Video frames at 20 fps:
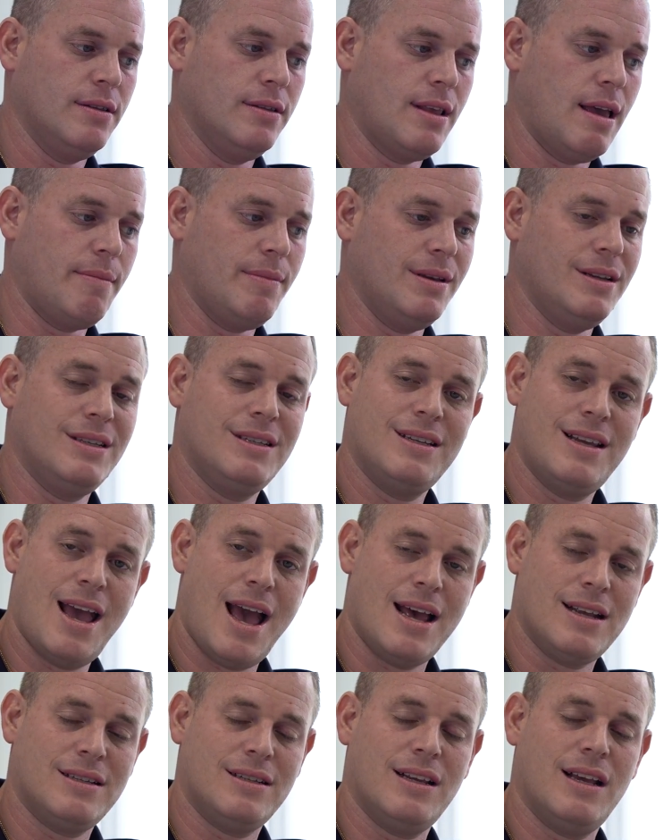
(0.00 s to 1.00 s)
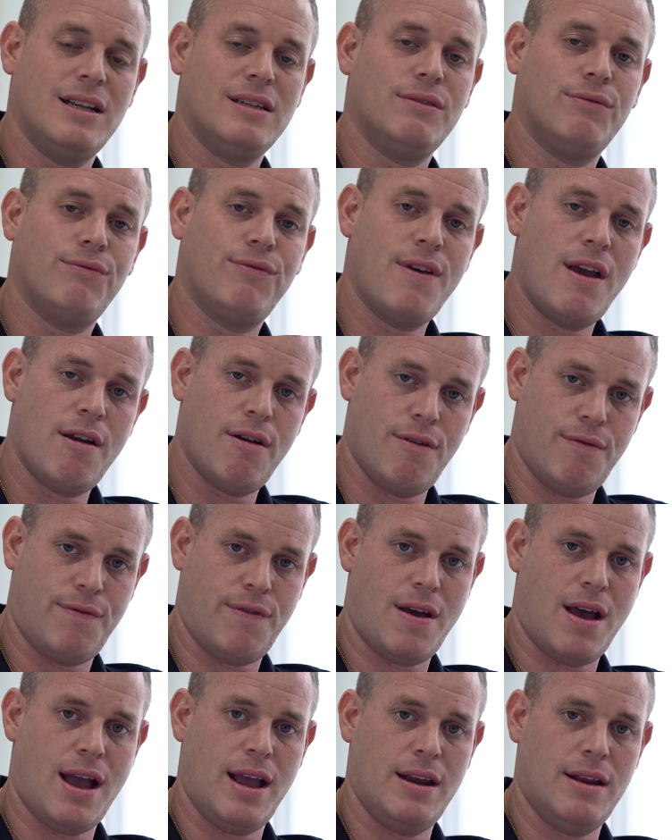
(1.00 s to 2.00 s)
That means, yes, it's
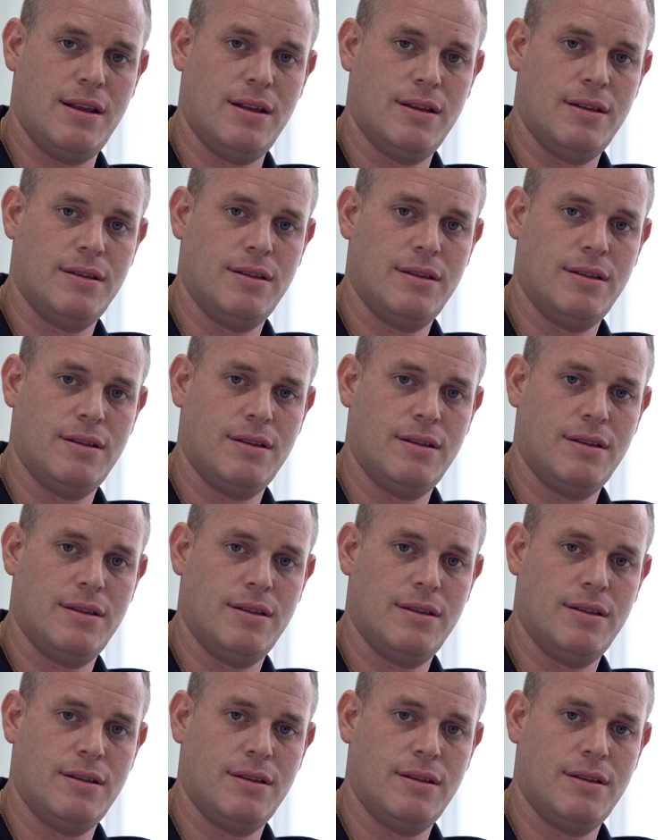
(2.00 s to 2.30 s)
verified.